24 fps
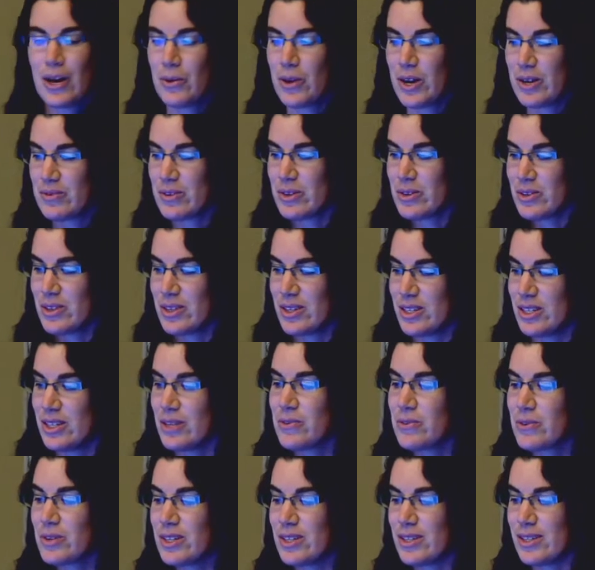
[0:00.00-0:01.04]
However, the
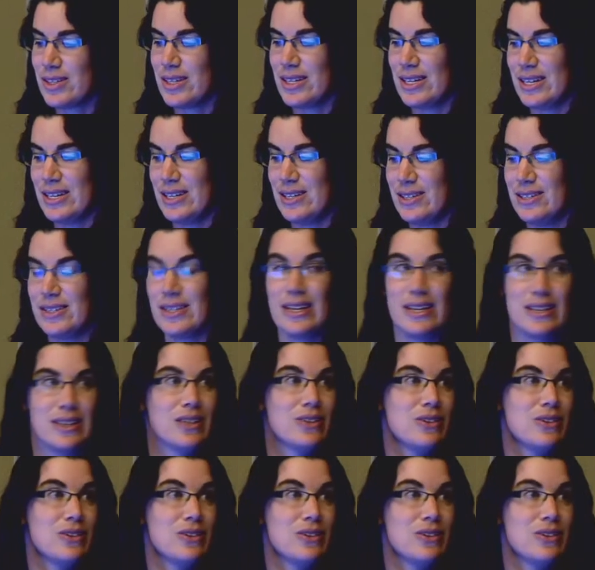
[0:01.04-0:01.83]
difference is